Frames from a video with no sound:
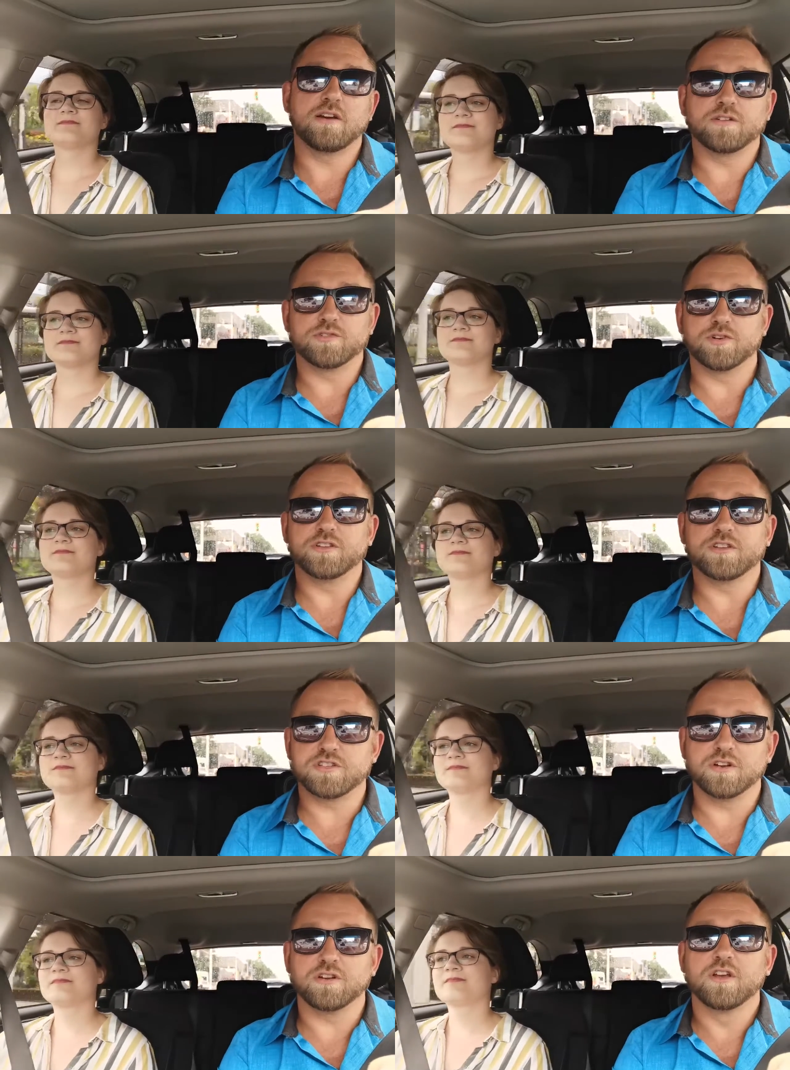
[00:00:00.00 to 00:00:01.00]
Speaker 1: area of learning
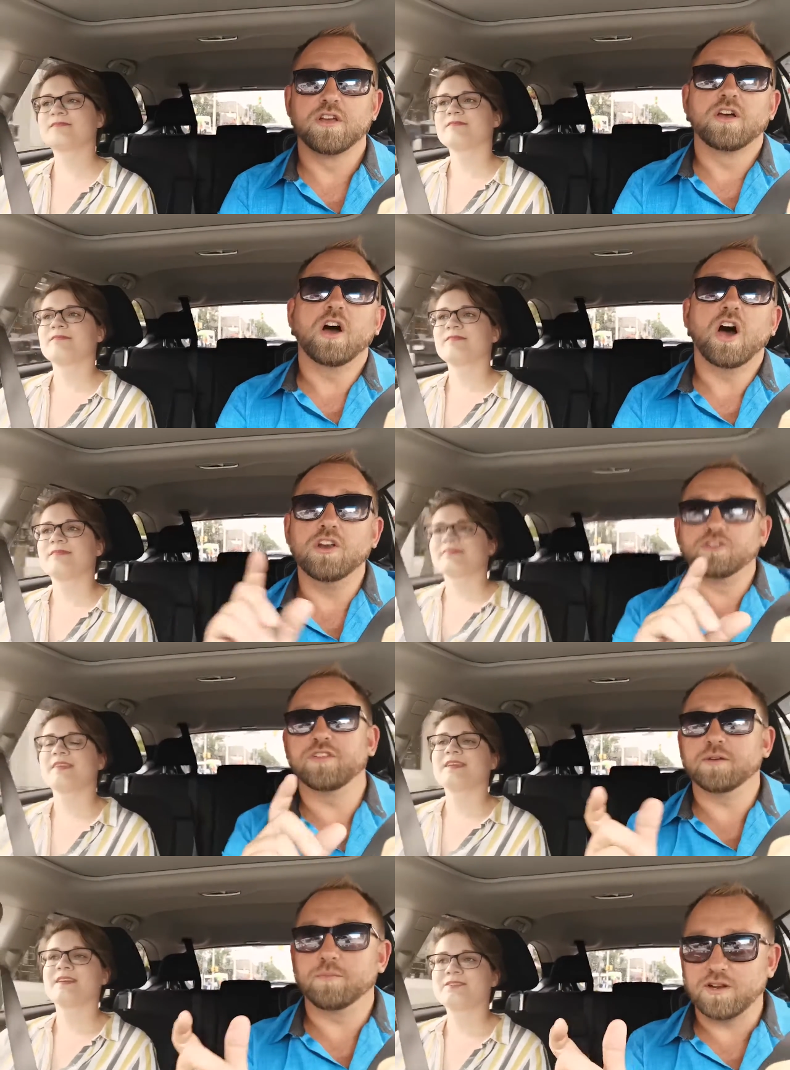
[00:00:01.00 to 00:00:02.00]
this year,
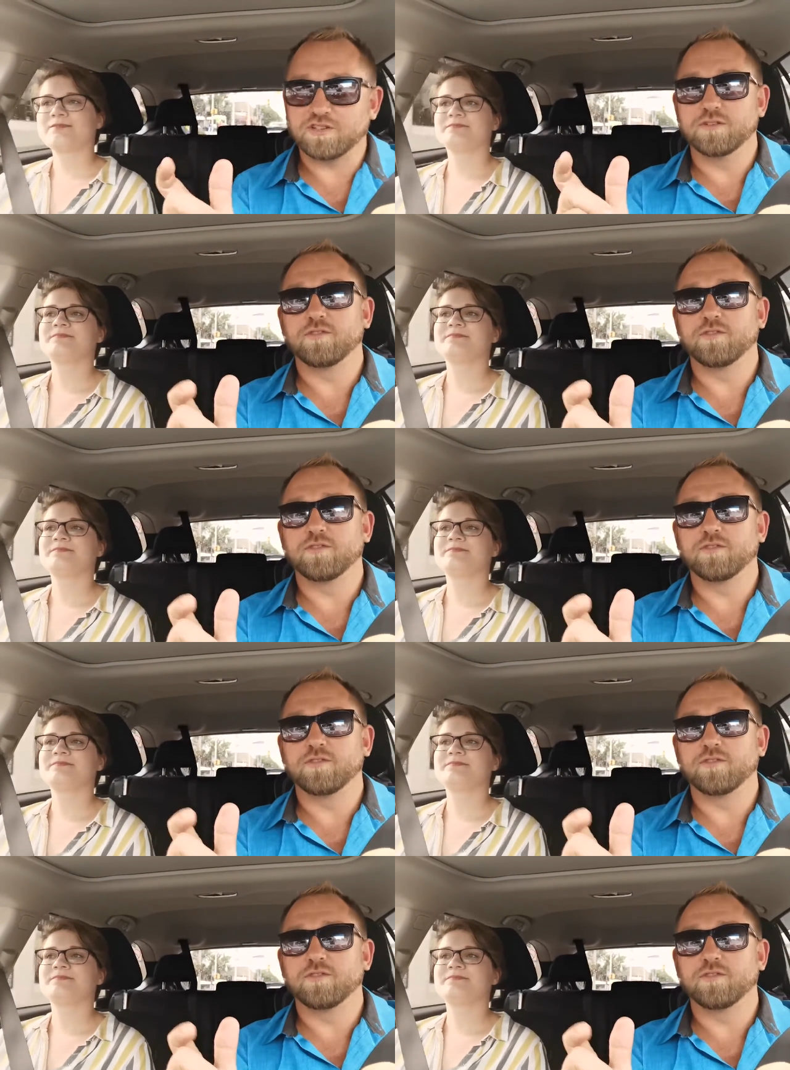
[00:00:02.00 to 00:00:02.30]
under the impression,